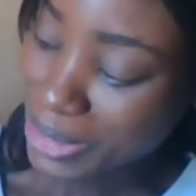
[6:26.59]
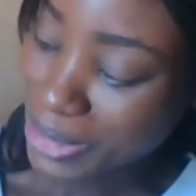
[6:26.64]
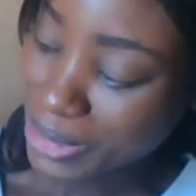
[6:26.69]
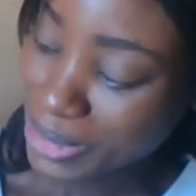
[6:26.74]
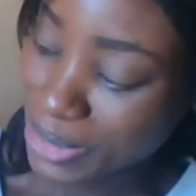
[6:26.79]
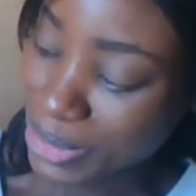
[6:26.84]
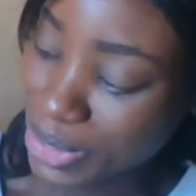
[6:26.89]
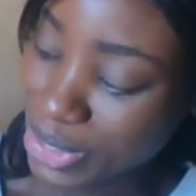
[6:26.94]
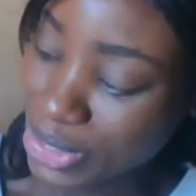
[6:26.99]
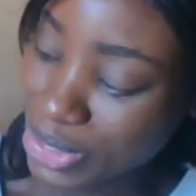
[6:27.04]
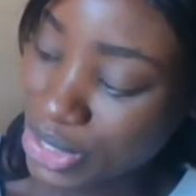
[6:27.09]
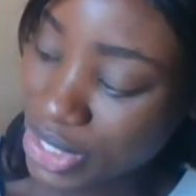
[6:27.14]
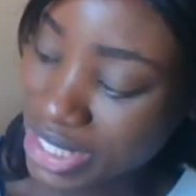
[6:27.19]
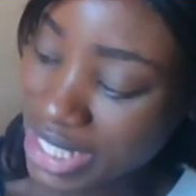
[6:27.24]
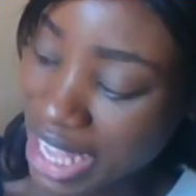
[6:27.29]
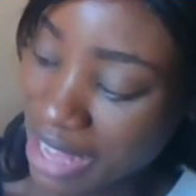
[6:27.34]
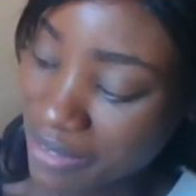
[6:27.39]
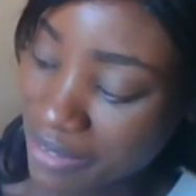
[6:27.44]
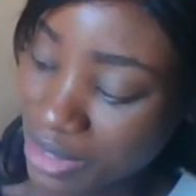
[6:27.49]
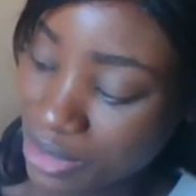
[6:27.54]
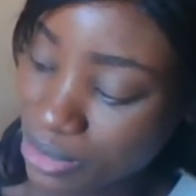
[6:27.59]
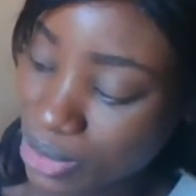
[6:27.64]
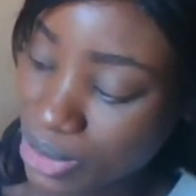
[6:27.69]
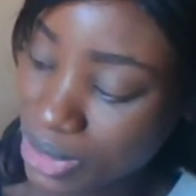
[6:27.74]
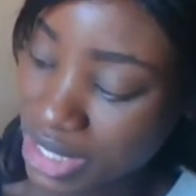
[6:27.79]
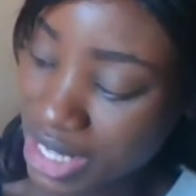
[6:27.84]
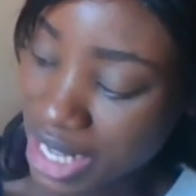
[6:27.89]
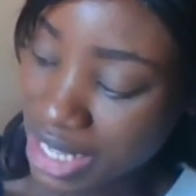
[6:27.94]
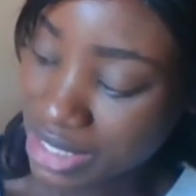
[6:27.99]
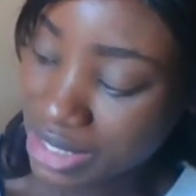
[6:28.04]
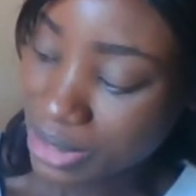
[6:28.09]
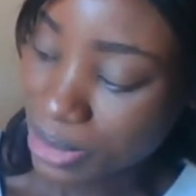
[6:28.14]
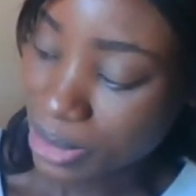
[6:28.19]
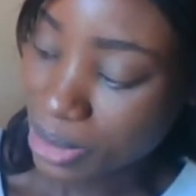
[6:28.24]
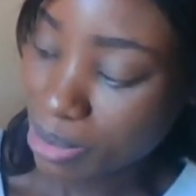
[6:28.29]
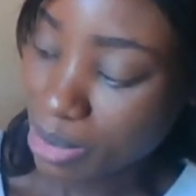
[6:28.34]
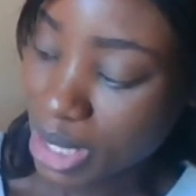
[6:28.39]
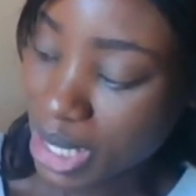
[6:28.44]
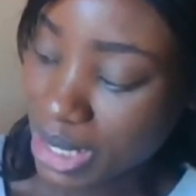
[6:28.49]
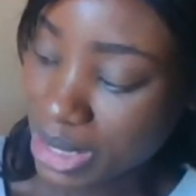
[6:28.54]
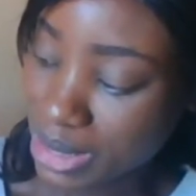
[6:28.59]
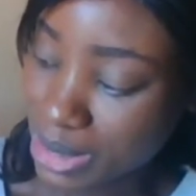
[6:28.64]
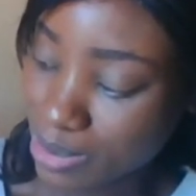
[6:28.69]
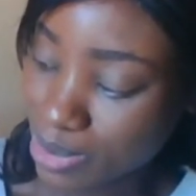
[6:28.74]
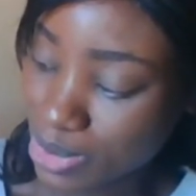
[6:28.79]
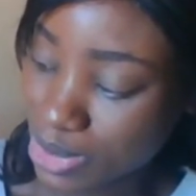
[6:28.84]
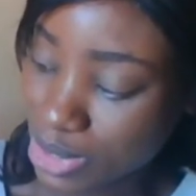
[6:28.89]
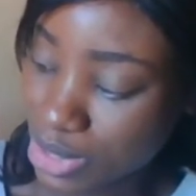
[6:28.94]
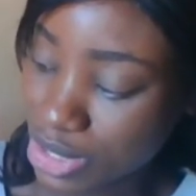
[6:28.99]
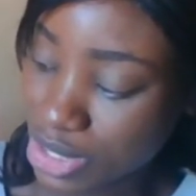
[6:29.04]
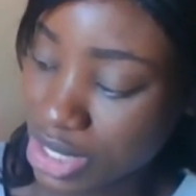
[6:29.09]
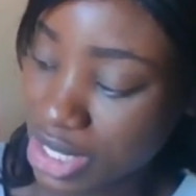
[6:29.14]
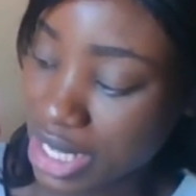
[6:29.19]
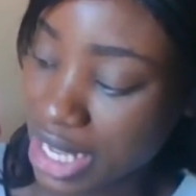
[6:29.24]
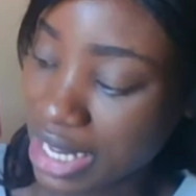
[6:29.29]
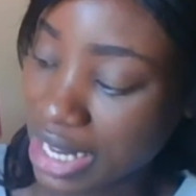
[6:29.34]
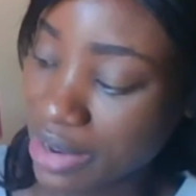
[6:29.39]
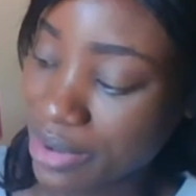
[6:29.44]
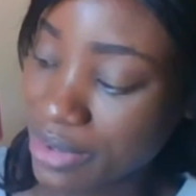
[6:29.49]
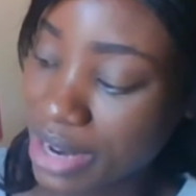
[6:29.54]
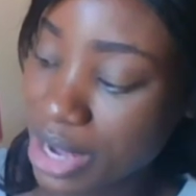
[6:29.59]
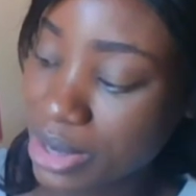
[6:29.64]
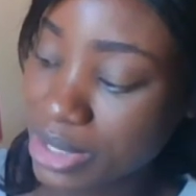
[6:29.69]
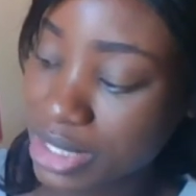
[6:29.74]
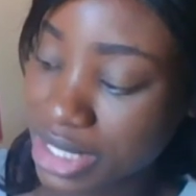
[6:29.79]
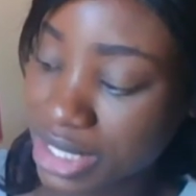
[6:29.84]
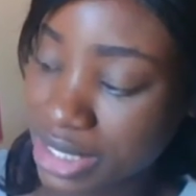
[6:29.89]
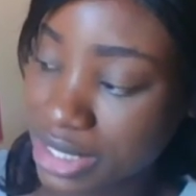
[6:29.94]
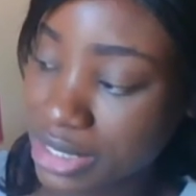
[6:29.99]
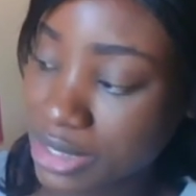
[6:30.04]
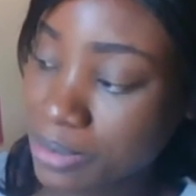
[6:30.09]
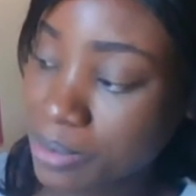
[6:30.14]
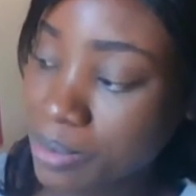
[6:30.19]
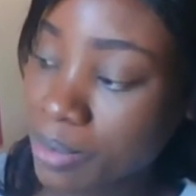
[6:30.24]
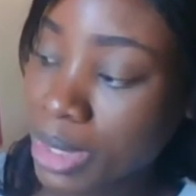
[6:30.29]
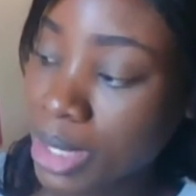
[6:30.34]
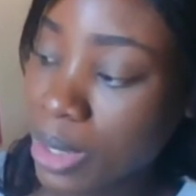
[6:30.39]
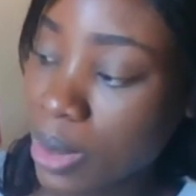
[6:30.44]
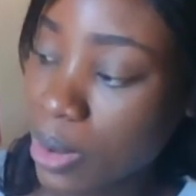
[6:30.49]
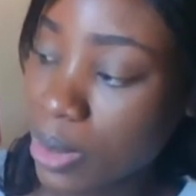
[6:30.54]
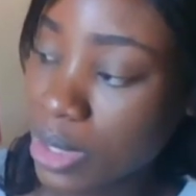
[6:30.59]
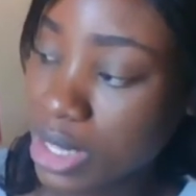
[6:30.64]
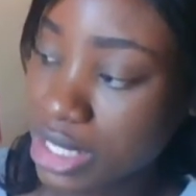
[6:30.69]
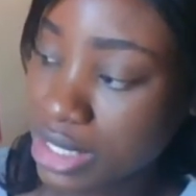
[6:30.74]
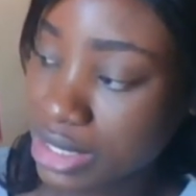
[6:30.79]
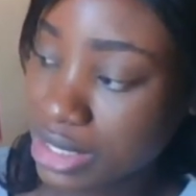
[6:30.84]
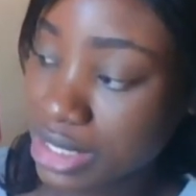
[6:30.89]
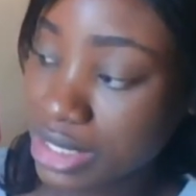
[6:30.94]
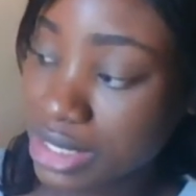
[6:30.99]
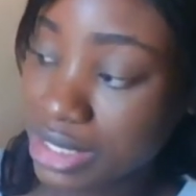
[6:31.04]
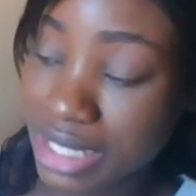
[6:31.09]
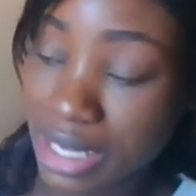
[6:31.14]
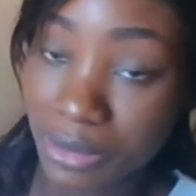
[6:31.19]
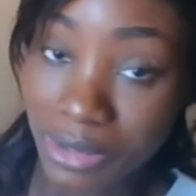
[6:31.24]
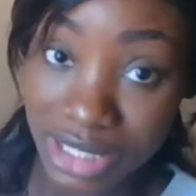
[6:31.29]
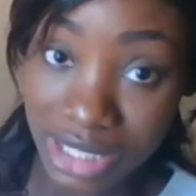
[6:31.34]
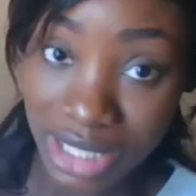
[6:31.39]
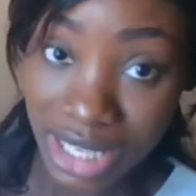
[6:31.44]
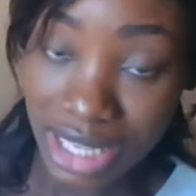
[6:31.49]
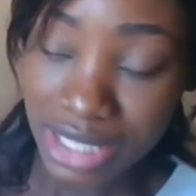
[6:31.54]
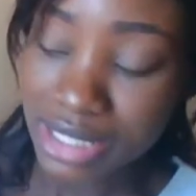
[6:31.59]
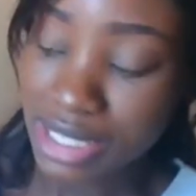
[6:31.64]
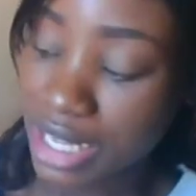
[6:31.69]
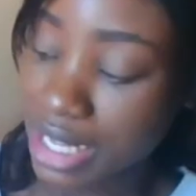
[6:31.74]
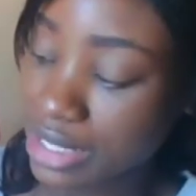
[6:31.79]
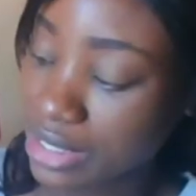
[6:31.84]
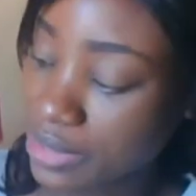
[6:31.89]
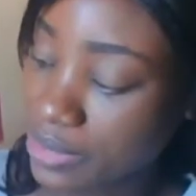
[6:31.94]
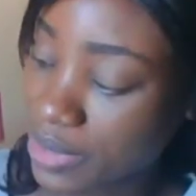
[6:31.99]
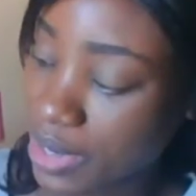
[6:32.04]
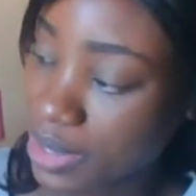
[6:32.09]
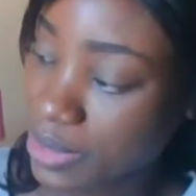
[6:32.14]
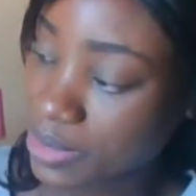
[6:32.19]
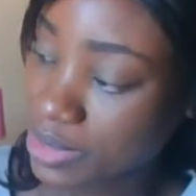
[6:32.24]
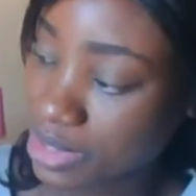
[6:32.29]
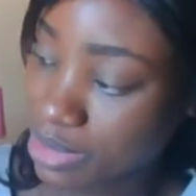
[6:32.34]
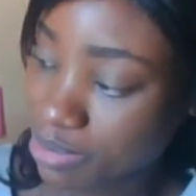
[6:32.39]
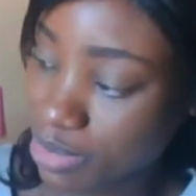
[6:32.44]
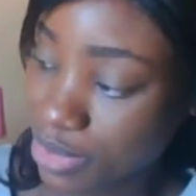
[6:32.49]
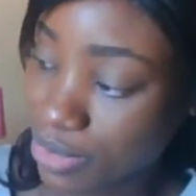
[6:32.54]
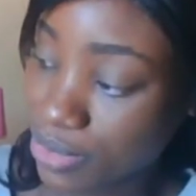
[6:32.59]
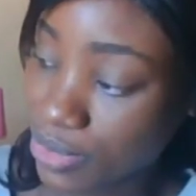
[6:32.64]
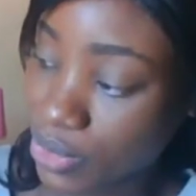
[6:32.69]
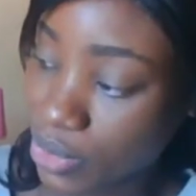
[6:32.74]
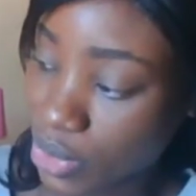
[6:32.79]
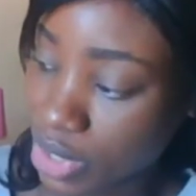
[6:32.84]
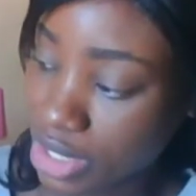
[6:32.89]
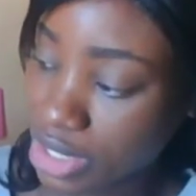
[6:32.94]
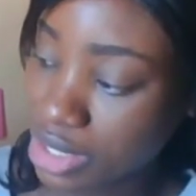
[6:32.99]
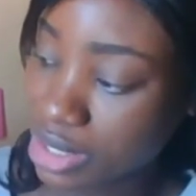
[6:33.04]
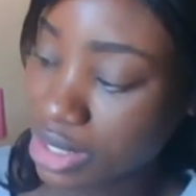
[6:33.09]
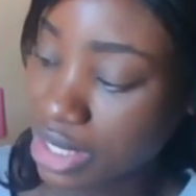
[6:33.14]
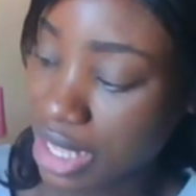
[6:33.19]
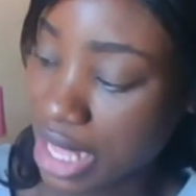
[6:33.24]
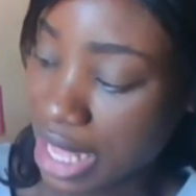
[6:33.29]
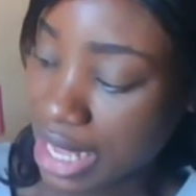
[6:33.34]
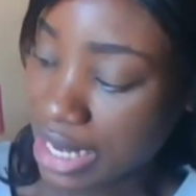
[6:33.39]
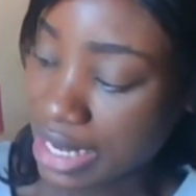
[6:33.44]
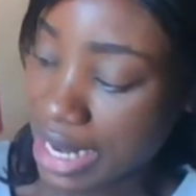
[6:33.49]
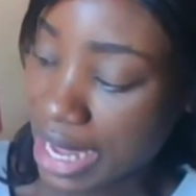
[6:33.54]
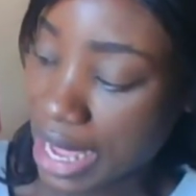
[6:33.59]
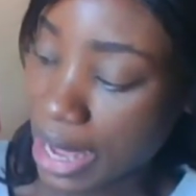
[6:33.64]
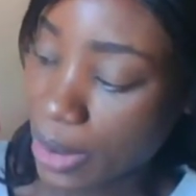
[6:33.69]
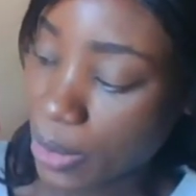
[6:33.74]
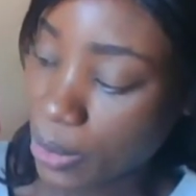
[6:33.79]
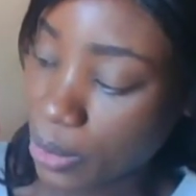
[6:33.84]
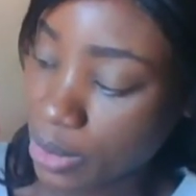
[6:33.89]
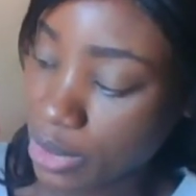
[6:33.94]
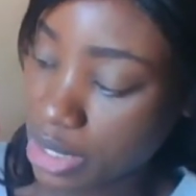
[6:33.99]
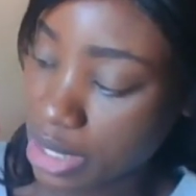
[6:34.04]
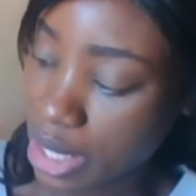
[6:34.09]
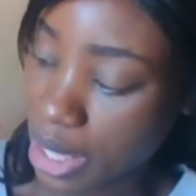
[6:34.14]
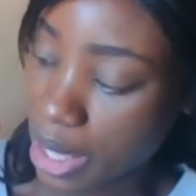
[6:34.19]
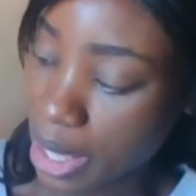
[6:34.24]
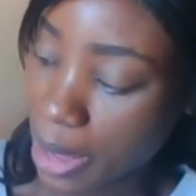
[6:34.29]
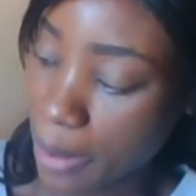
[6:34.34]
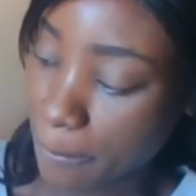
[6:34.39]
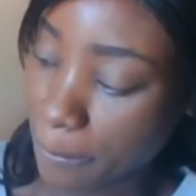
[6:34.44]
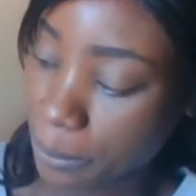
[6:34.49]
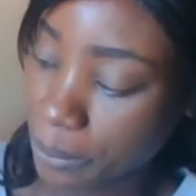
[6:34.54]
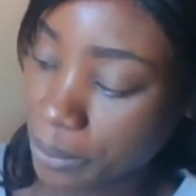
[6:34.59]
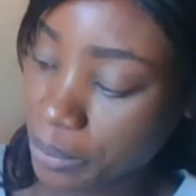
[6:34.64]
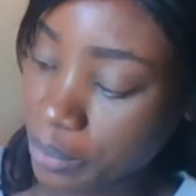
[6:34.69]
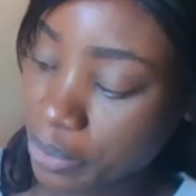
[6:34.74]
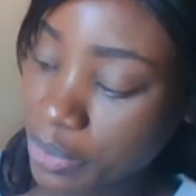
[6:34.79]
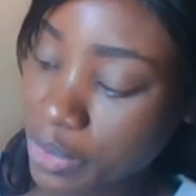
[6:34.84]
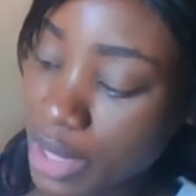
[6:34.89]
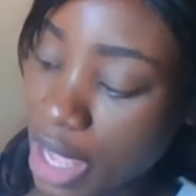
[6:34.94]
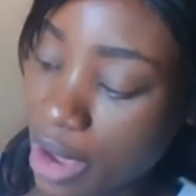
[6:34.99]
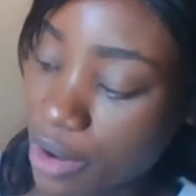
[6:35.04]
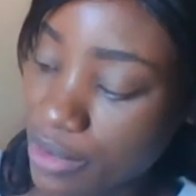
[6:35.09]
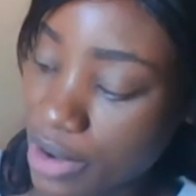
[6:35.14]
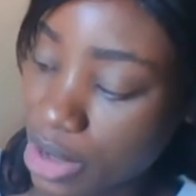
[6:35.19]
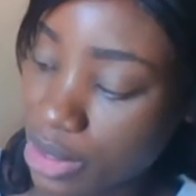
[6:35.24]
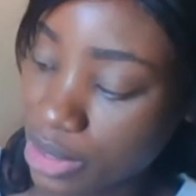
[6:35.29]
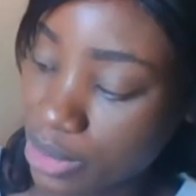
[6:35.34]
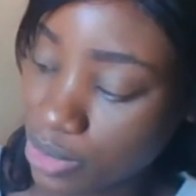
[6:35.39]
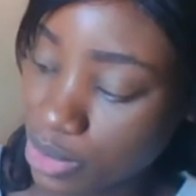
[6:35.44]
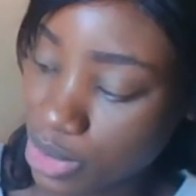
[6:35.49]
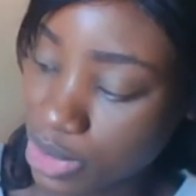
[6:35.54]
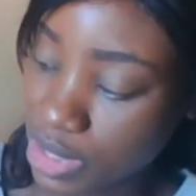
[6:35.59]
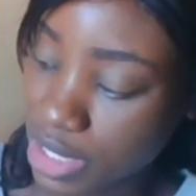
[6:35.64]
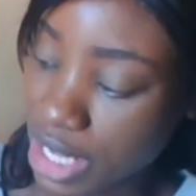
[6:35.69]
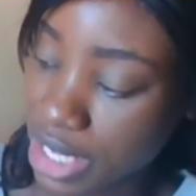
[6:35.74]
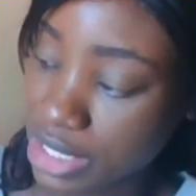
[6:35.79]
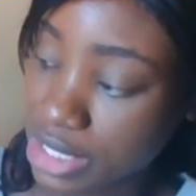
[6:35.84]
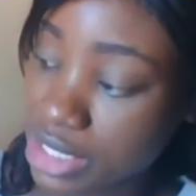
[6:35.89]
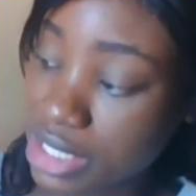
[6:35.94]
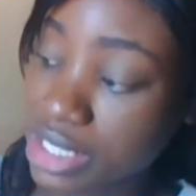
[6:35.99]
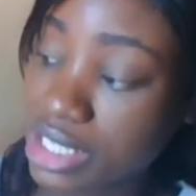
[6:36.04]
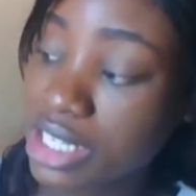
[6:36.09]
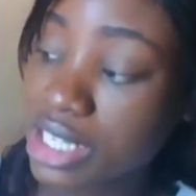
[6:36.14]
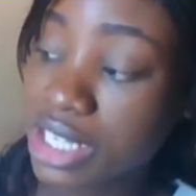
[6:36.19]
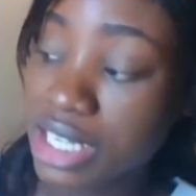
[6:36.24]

So you just have the rose garden occupying its position and around it, all the seats that were scattered around before and now um, around the rose garden.